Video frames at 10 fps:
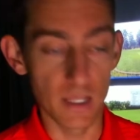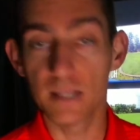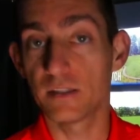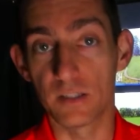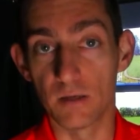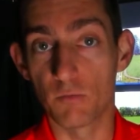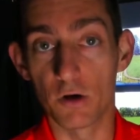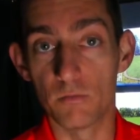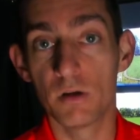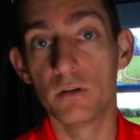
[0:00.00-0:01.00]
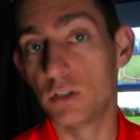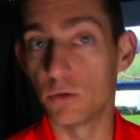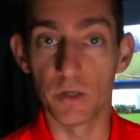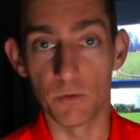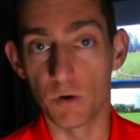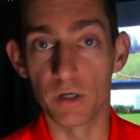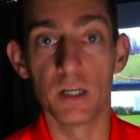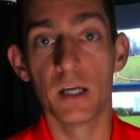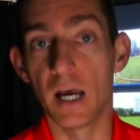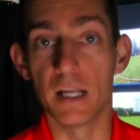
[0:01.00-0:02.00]
there's the sim room, do what you
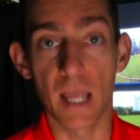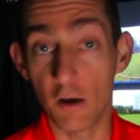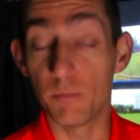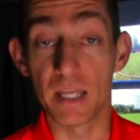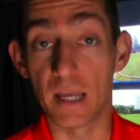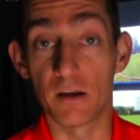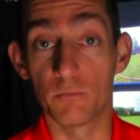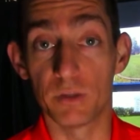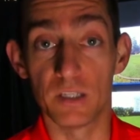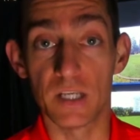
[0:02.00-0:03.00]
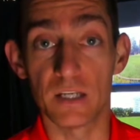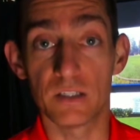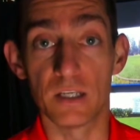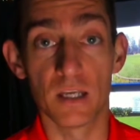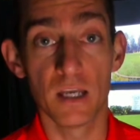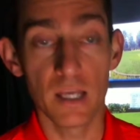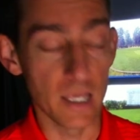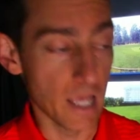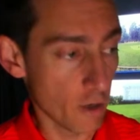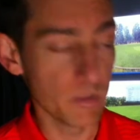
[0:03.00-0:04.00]
want. And he helped me out with the testing.
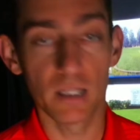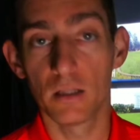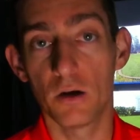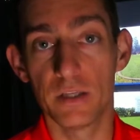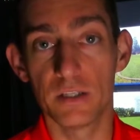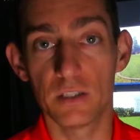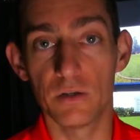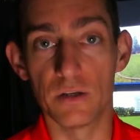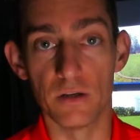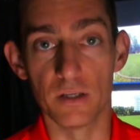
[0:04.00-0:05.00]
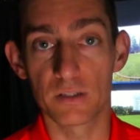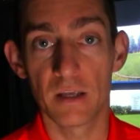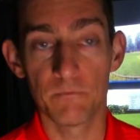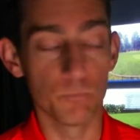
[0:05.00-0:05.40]
He helped me align these two units.